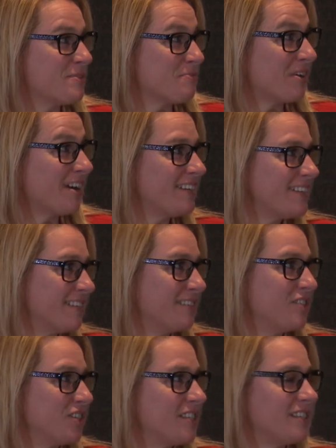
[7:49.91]
the press
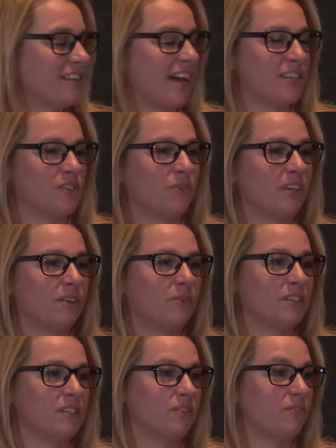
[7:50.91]
in just the last week
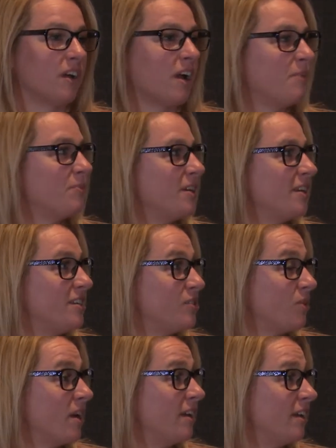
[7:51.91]
with different
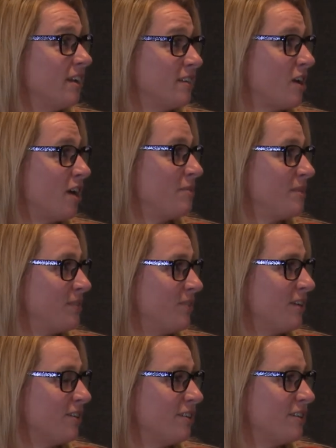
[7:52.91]
companies running autonomous
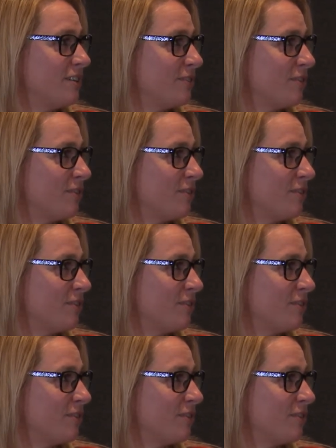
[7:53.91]
vehicles,